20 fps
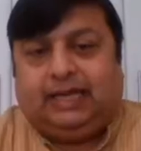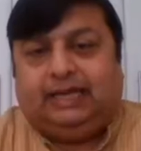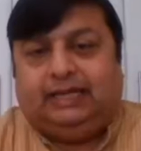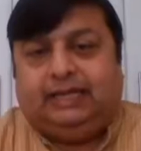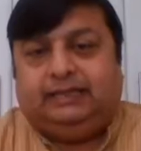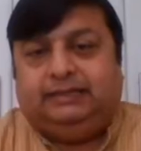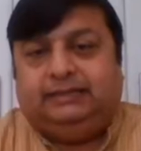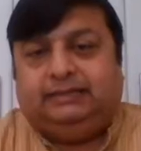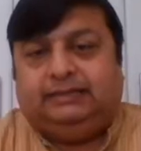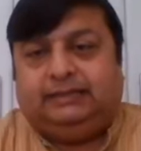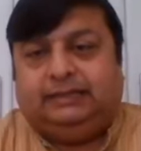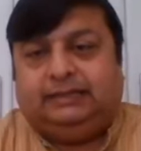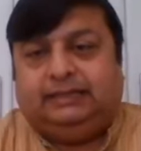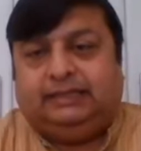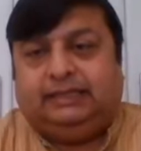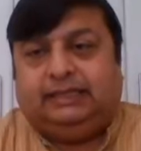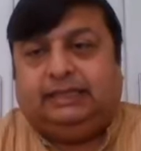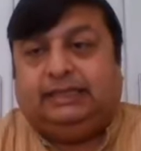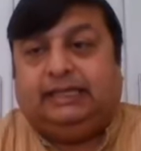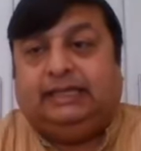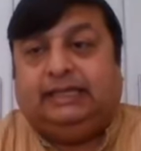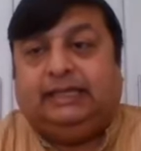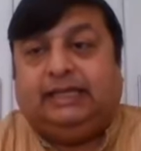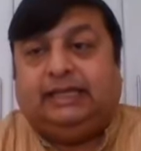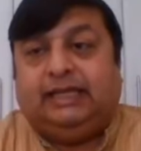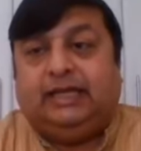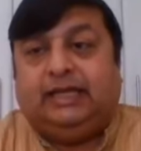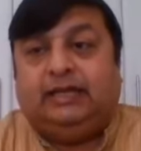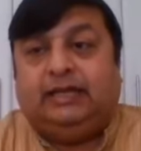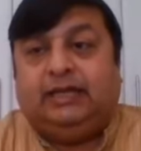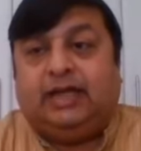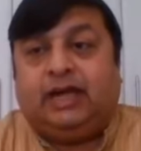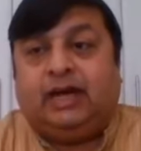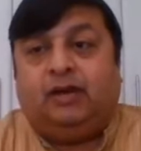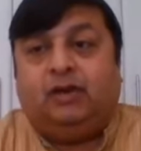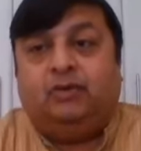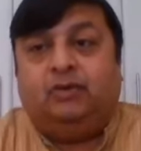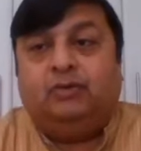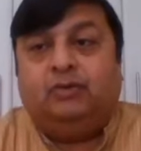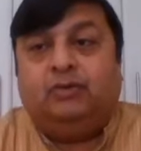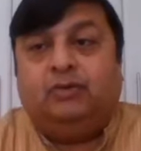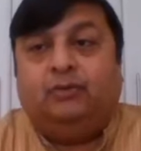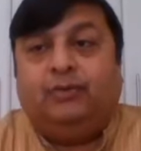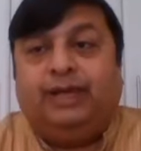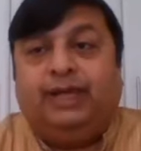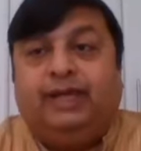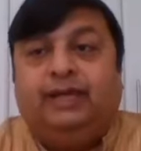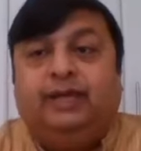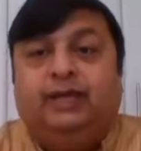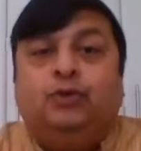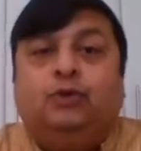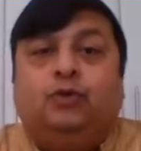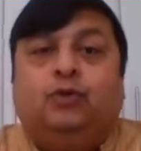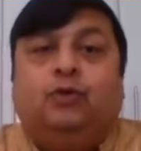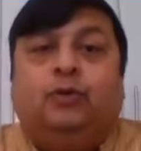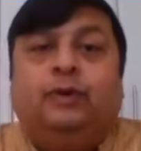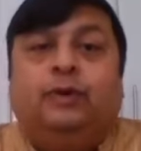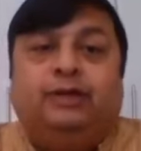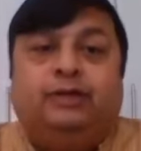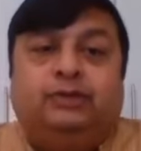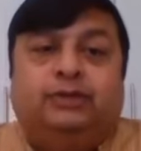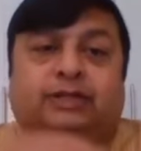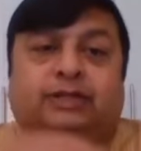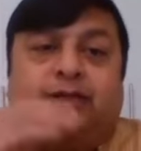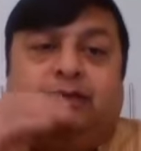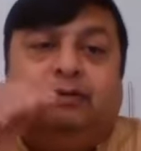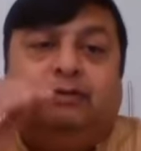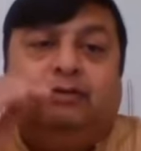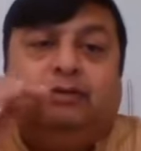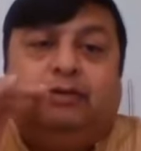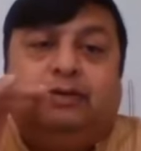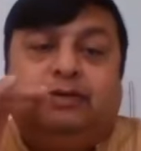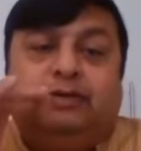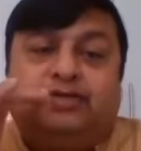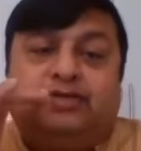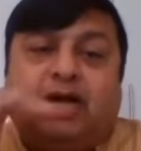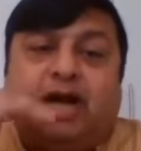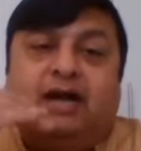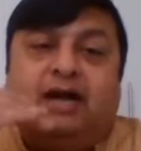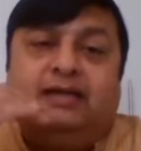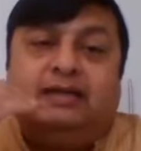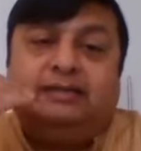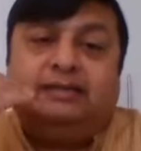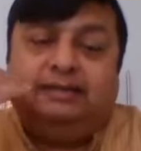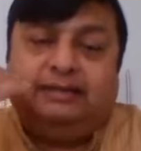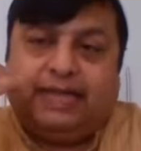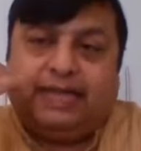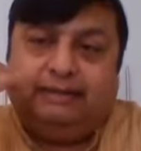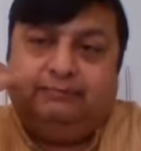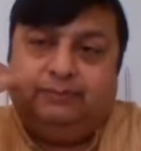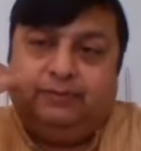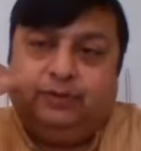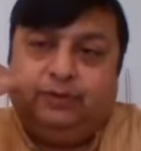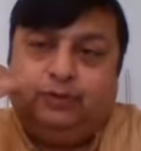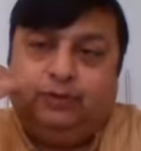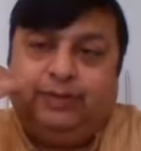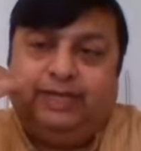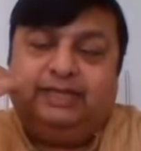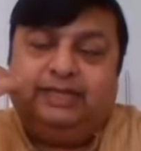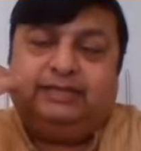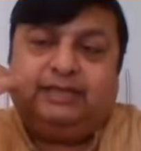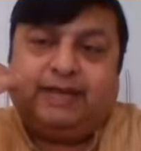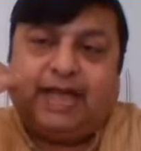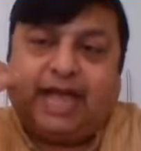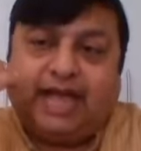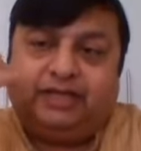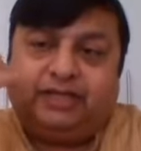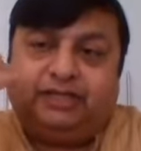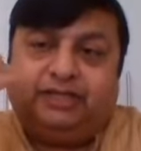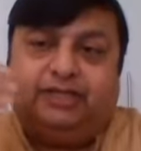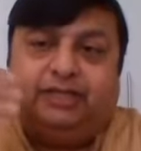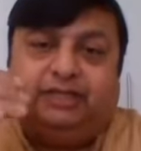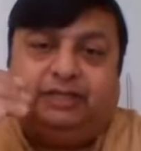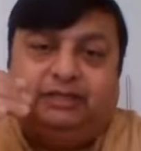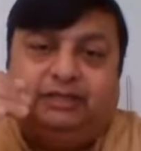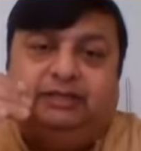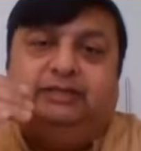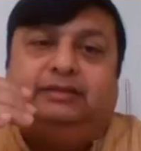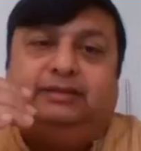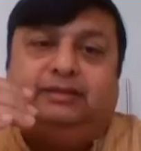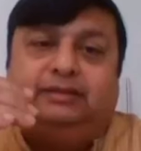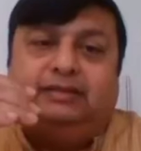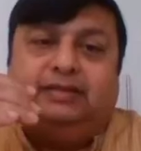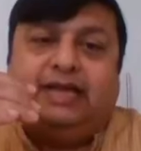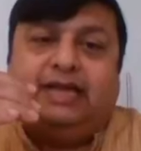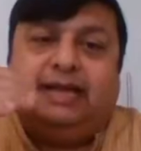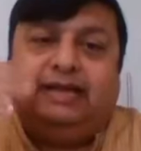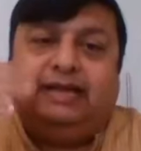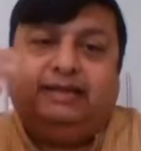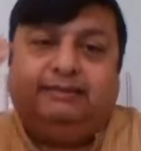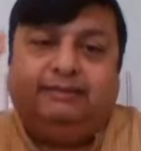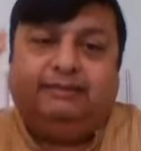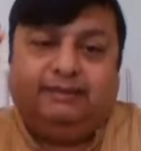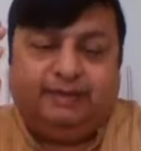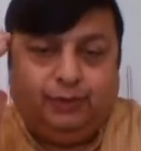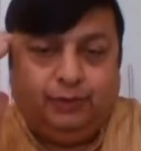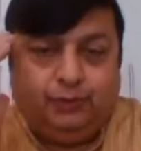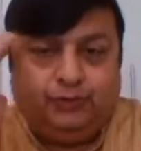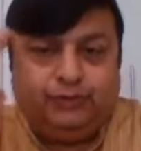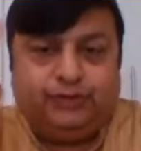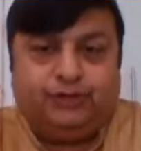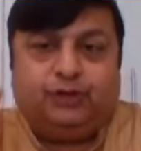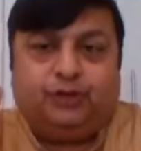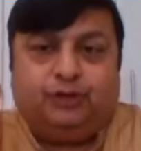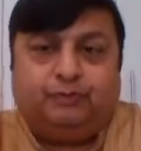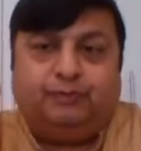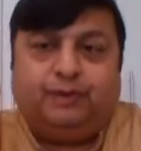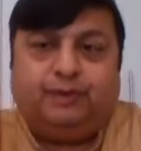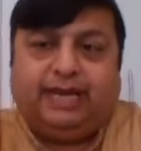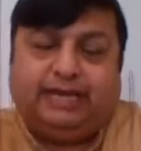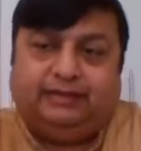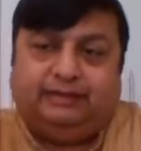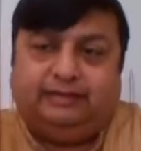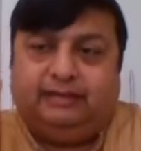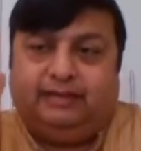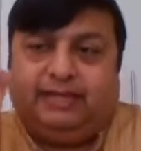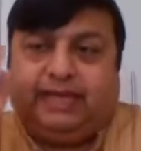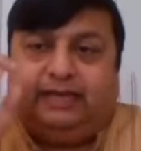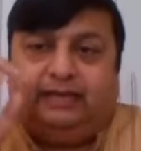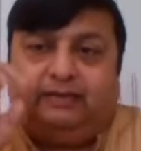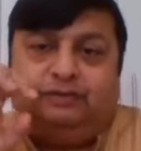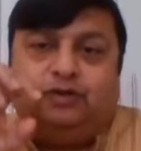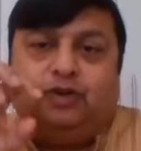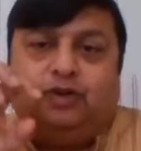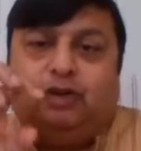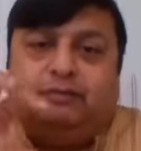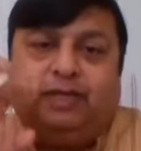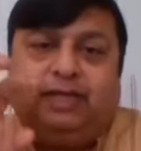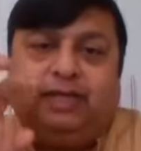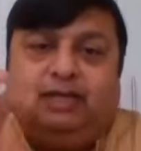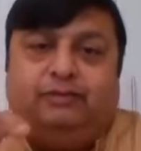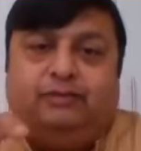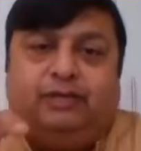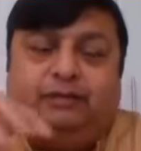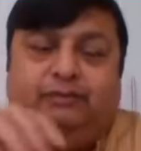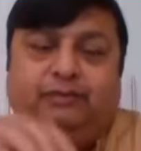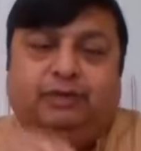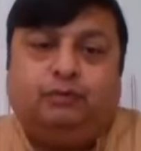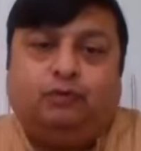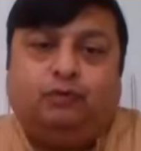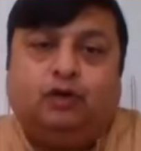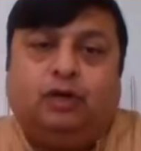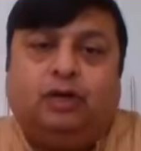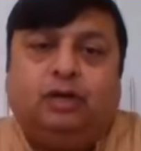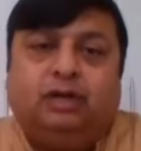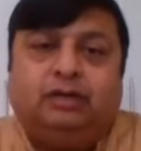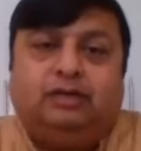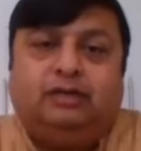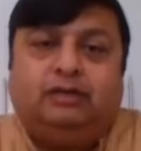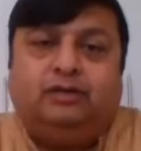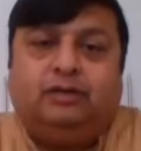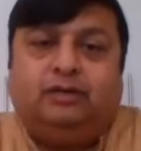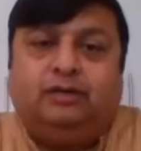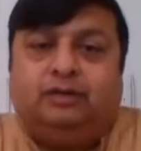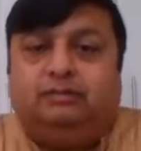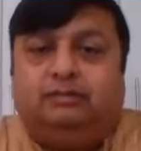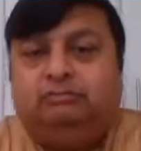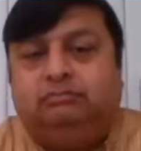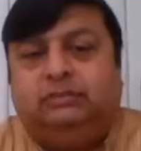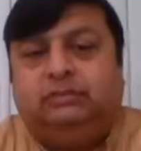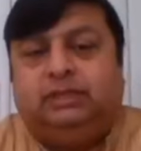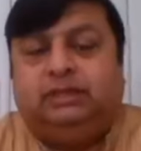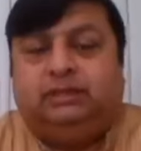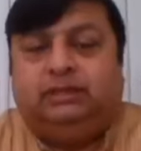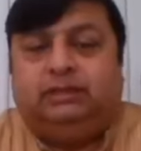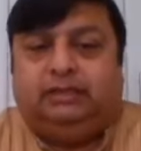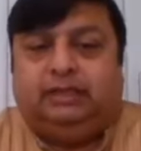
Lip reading: And now when you go into start doing some action and use your brain, like normally when we work or